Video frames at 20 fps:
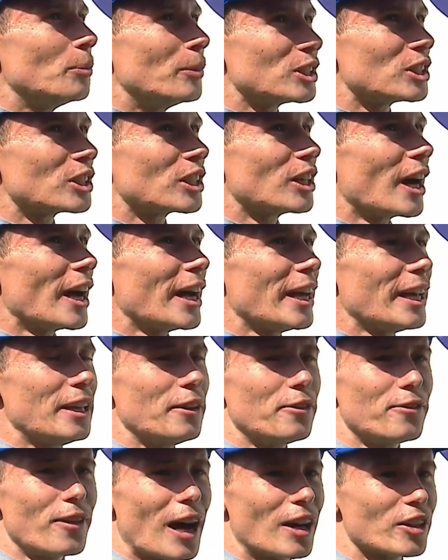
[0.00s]
Mr. Gray. He
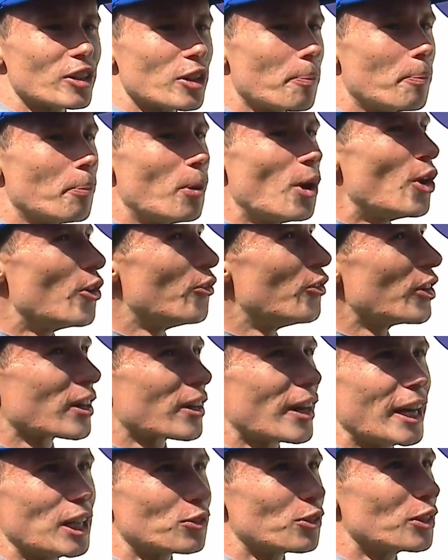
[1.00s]
found a perfect
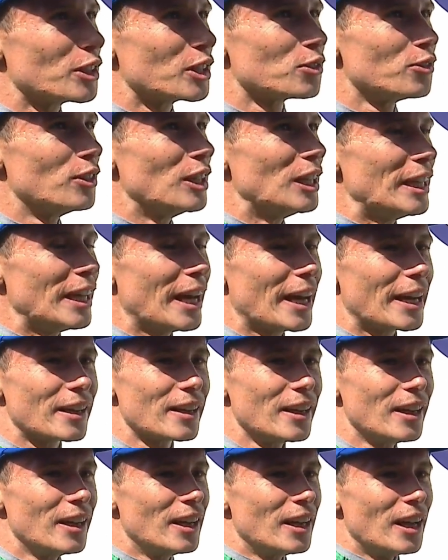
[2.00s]
race for this filly, and
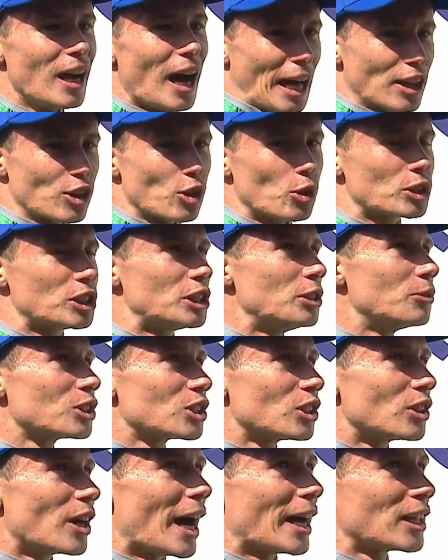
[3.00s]
I thought she was
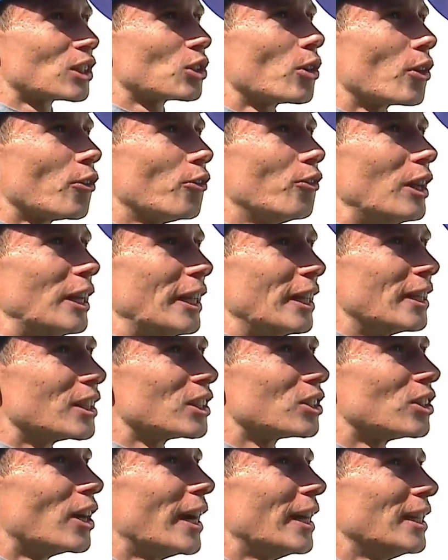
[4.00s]
the right sort of filly in
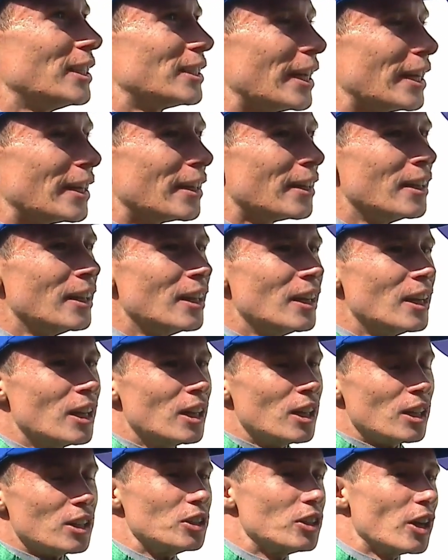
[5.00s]
this race. And
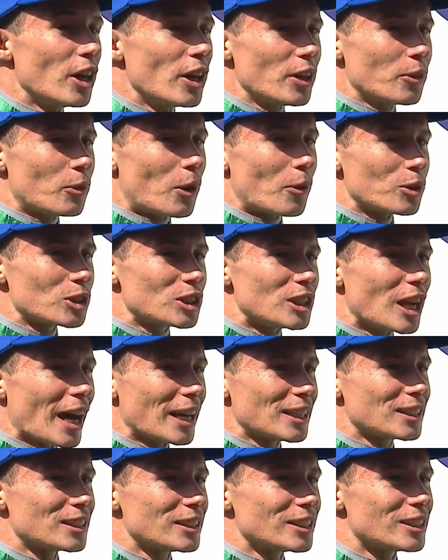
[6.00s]
you know, what was
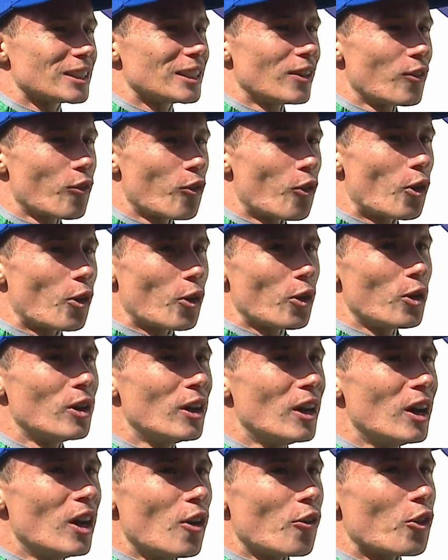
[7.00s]
nice is for,
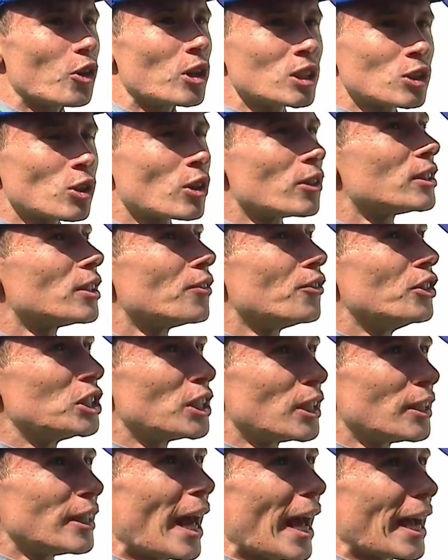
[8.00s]
for this sort of
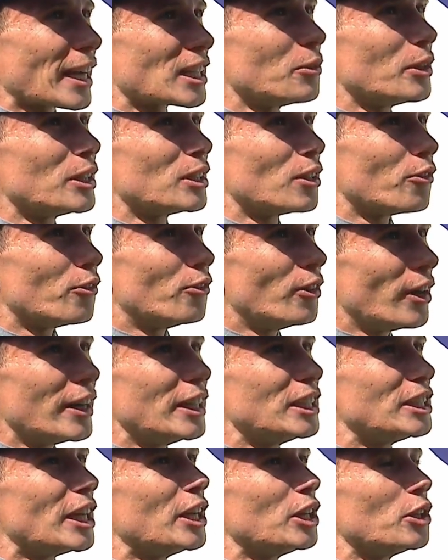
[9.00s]
division, they actually went a very
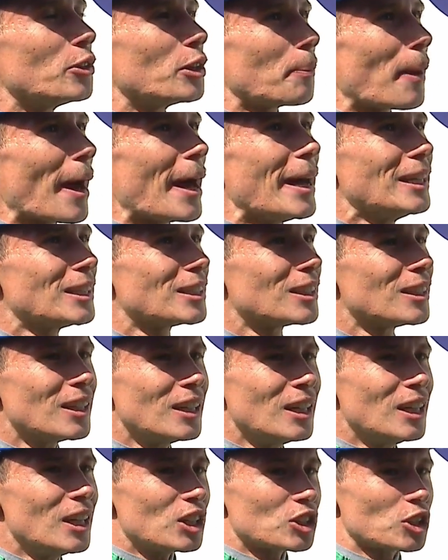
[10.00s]
genuine pace.
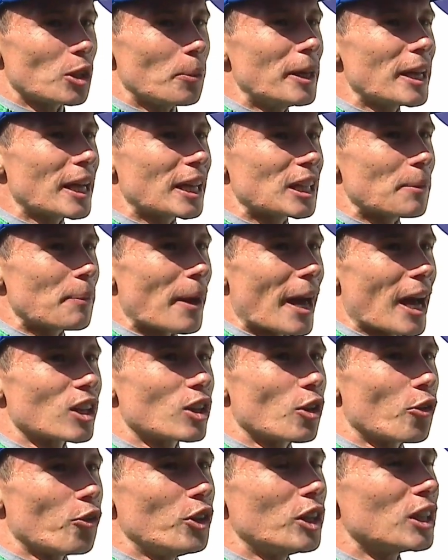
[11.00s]
So being at the back of
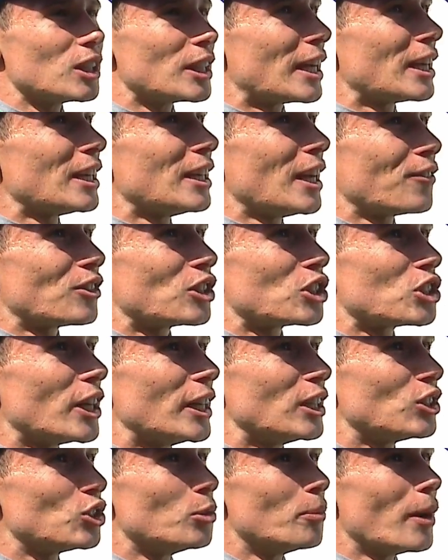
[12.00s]
the field, I didn't have to
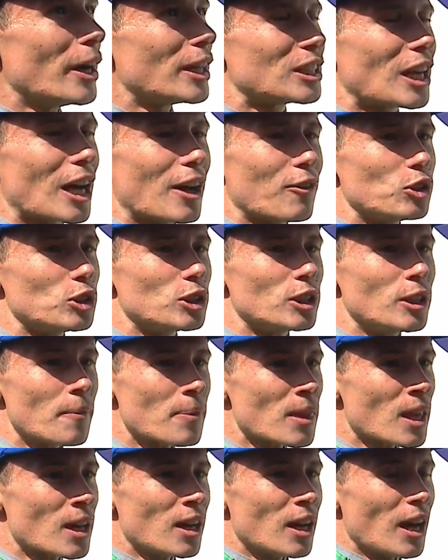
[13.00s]
stress too much. I was,
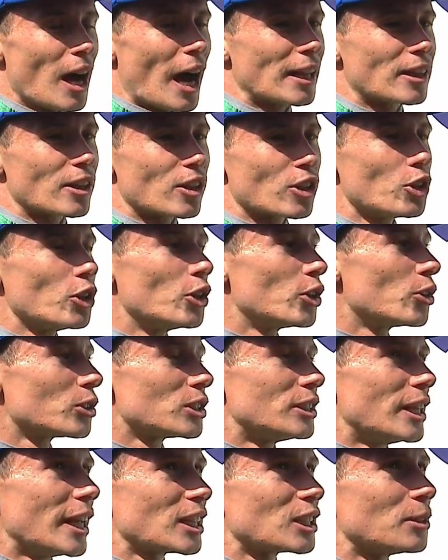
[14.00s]
I had the third
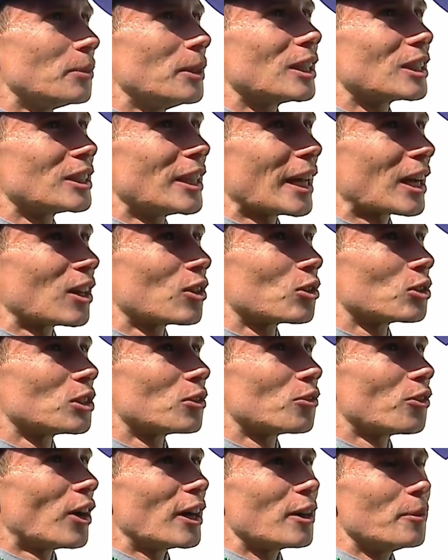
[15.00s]
horse next to me, the second horse
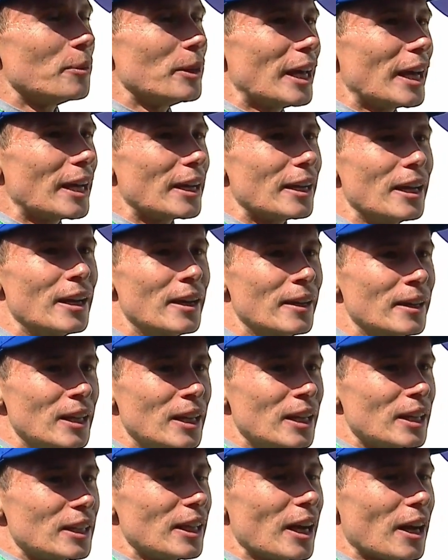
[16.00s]
in front of me, and
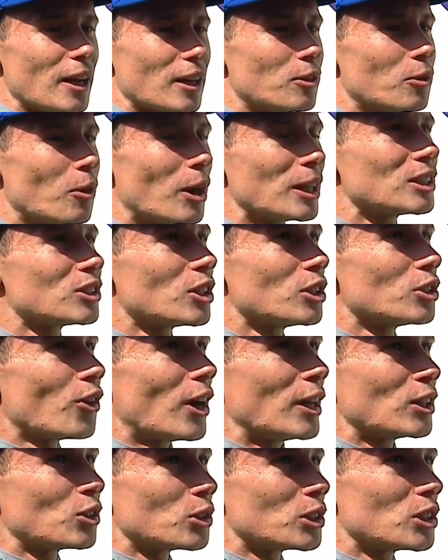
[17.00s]
yeah, once those
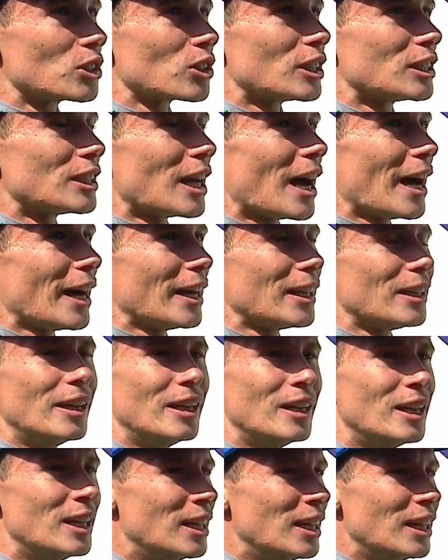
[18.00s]
front horses got tired,
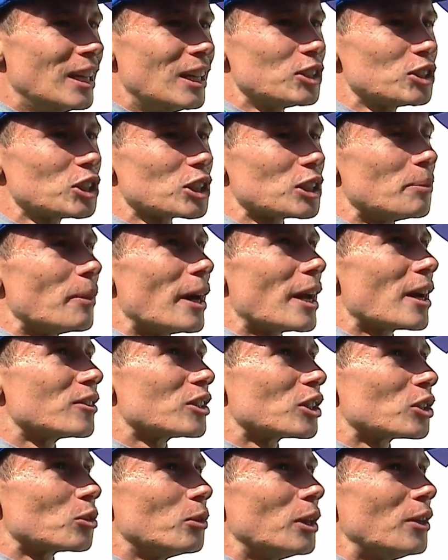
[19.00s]
was just a matter of
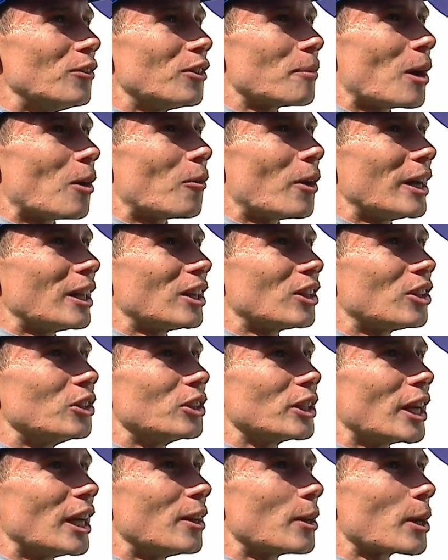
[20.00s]
just weaving my way
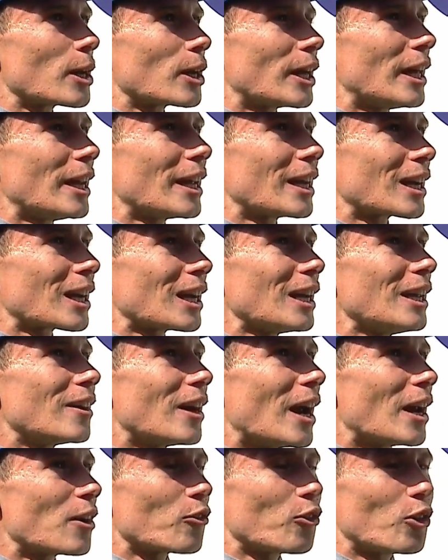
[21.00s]
through, getting, getting a clear
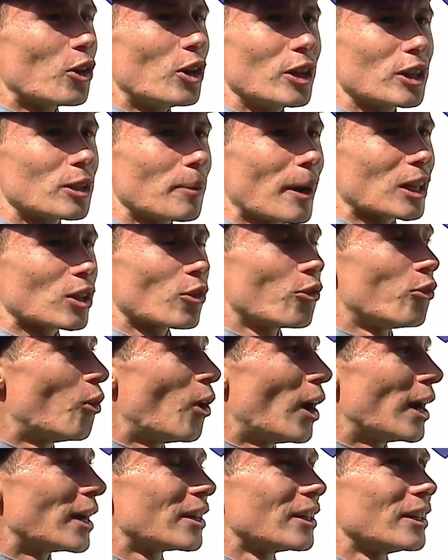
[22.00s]
run for her about the
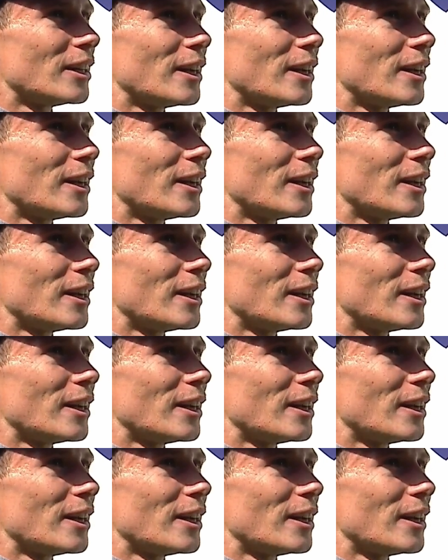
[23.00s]
400.